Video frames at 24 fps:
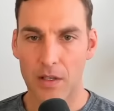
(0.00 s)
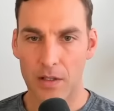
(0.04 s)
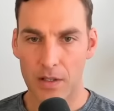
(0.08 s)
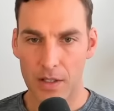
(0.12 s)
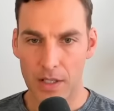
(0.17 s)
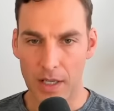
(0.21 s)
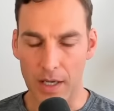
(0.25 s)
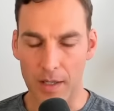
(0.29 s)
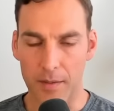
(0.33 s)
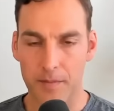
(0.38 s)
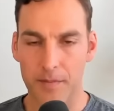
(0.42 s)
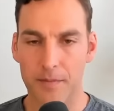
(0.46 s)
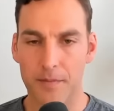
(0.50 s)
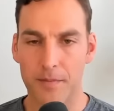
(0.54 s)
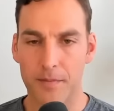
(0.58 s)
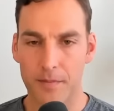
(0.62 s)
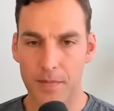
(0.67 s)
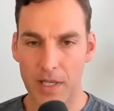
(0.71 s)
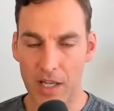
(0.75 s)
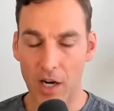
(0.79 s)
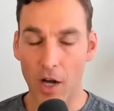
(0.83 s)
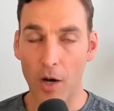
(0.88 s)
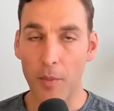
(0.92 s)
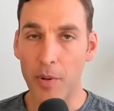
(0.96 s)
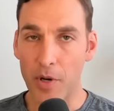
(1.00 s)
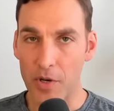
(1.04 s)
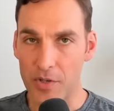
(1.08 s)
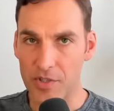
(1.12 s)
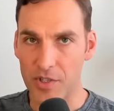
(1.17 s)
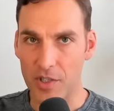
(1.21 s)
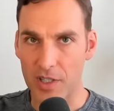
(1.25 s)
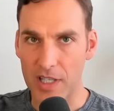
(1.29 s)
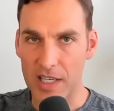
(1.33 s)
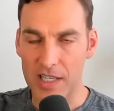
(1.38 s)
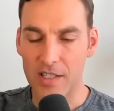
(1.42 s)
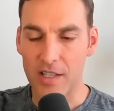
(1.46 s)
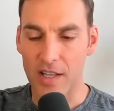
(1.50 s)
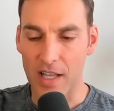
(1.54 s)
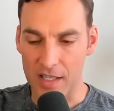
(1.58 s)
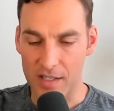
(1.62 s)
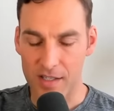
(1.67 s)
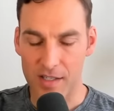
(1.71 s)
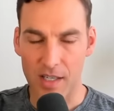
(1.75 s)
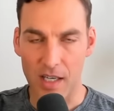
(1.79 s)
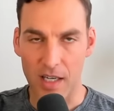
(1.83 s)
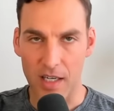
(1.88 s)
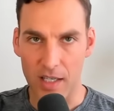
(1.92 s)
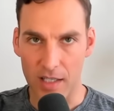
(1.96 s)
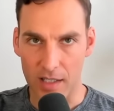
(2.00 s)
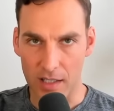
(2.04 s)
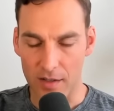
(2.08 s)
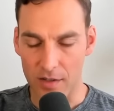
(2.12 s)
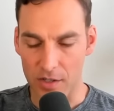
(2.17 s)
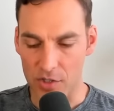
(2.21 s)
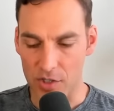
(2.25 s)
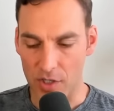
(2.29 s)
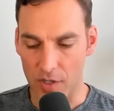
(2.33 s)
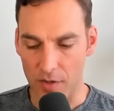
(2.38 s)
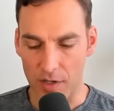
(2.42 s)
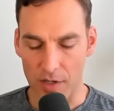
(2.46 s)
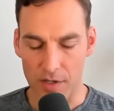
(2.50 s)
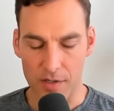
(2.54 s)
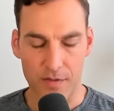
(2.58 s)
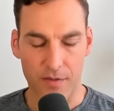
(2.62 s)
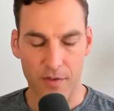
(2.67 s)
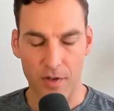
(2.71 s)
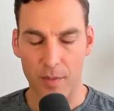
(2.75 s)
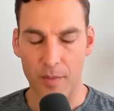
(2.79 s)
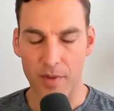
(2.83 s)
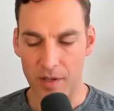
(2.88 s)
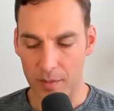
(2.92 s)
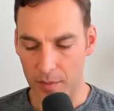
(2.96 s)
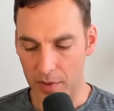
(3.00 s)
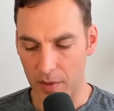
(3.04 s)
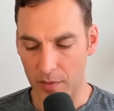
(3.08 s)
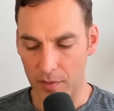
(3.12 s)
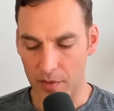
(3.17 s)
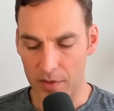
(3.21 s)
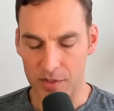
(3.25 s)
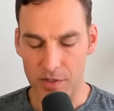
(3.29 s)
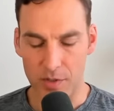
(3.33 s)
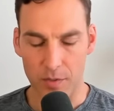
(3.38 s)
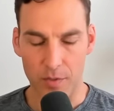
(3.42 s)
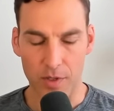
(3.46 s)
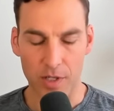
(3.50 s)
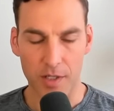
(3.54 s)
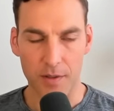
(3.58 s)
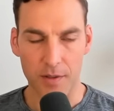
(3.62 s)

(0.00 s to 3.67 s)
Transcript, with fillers: Yeah. Um, and I'll post a link to that study in the show notes for anybody who wants to read it.